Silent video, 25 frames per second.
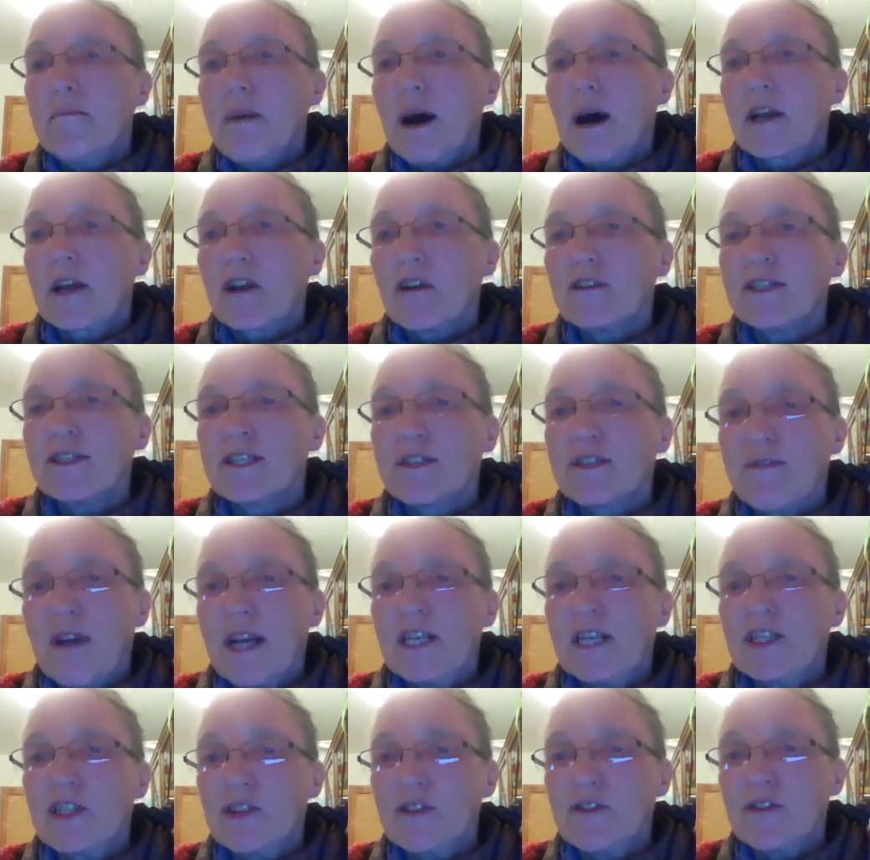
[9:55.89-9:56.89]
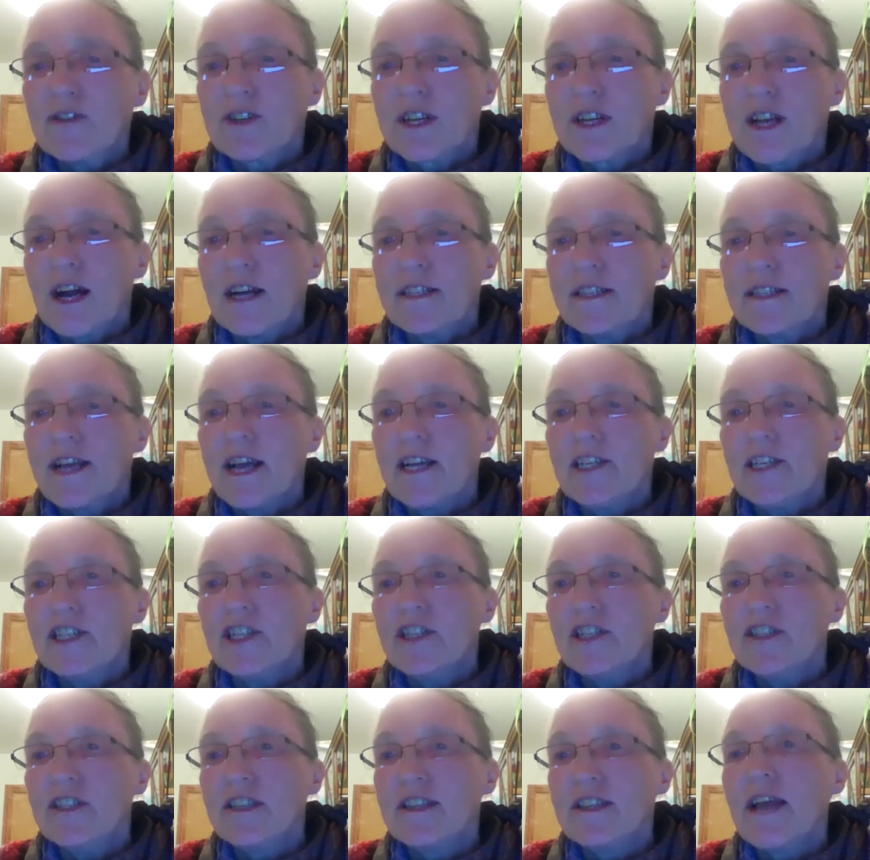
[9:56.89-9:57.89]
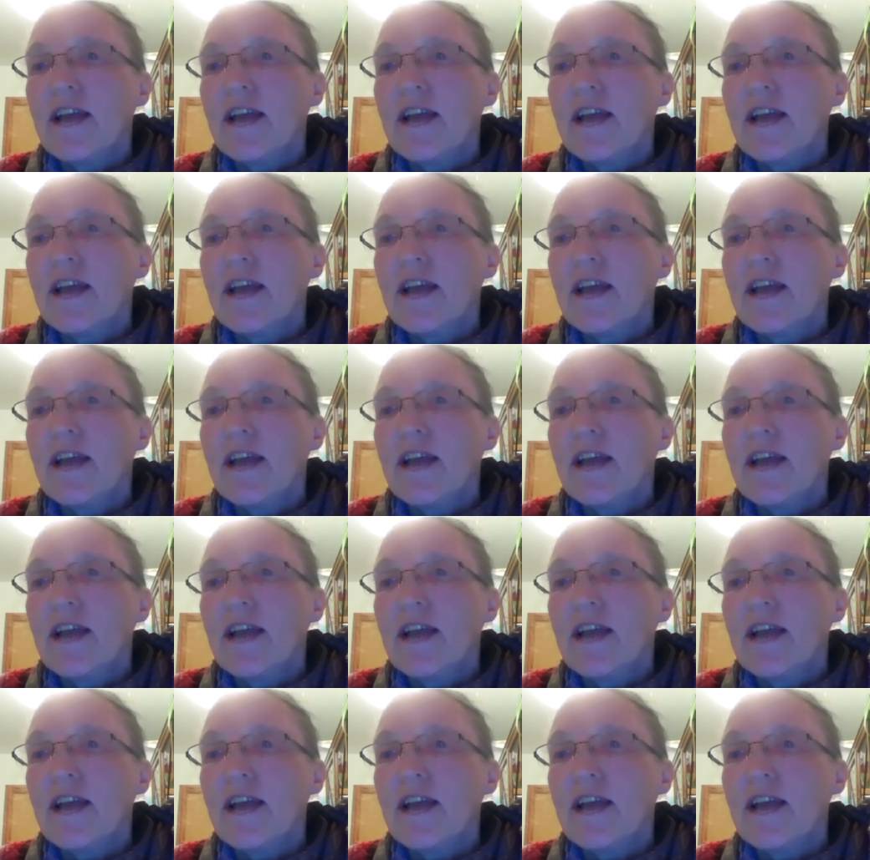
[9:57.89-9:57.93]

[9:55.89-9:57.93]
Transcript: by conservation organisations.